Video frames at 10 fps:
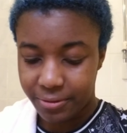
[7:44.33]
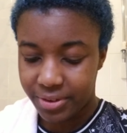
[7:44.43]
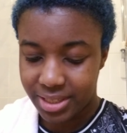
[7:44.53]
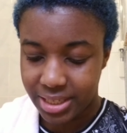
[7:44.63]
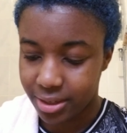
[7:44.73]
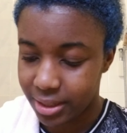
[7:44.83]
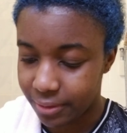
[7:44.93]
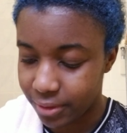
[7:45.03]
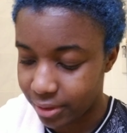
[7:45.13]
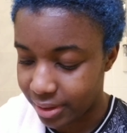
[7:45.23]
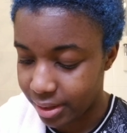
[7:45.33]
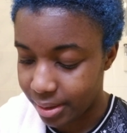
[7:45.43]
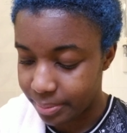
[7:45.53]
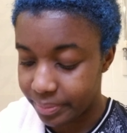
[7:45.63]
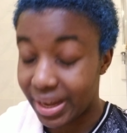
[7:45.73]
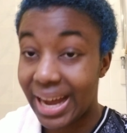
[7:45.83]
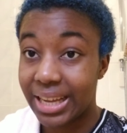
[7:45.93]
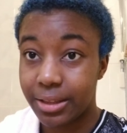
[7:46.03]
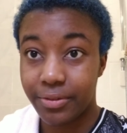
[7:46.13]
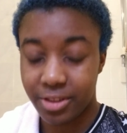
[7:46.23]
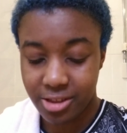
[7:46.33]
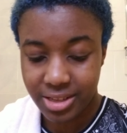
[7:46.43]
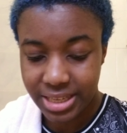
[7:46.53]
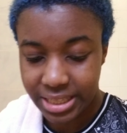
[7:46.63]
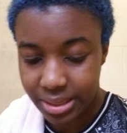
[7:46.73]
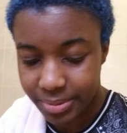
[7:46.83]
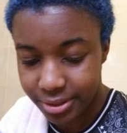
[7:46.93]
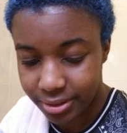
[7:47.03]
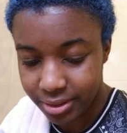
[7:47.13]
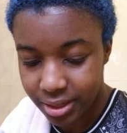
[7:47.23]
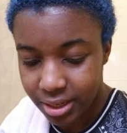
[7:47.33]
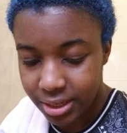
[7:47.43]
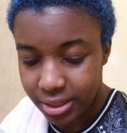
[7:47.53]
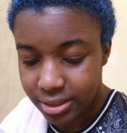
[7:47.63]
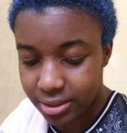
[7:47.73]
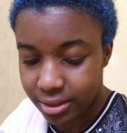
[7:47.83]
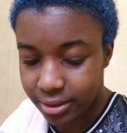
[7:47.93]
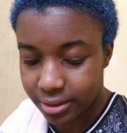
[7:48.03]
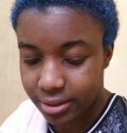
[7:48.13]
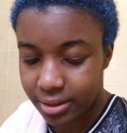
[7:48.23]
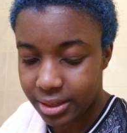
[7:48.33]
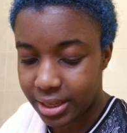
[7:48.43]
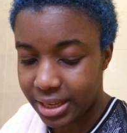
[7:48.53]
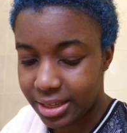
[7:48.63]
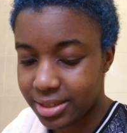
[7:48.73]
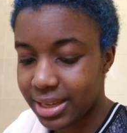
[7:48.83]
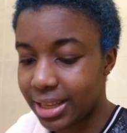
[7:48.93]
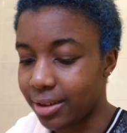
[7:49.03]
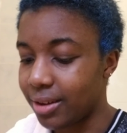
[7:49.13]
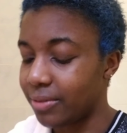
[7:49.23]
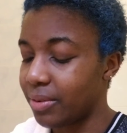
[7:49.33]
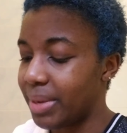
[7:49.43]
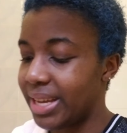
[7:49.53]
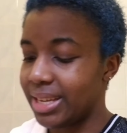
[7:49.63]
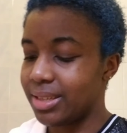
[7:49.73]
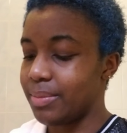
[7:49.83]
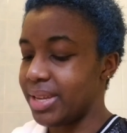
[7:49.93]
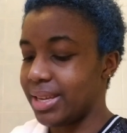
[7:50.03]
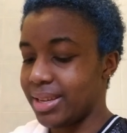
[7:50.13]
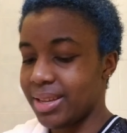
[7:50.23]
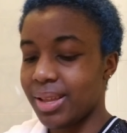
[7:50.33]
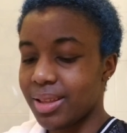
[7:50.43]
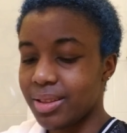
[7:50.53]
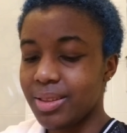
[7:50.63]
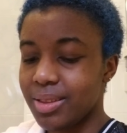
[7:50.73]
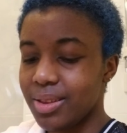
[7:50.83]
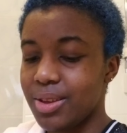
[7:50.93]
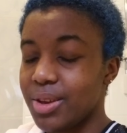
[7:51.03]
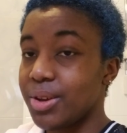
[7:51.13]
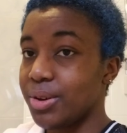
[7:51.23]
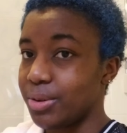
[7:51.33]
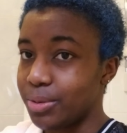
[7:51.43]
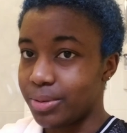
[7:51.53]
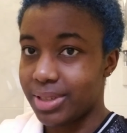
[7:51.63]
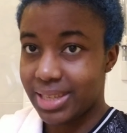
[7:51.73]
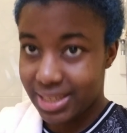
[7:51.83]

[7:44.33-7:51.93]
and frizzy because I've got iron deficiency anemia. So yeah, it's kind of hard for my hair to be all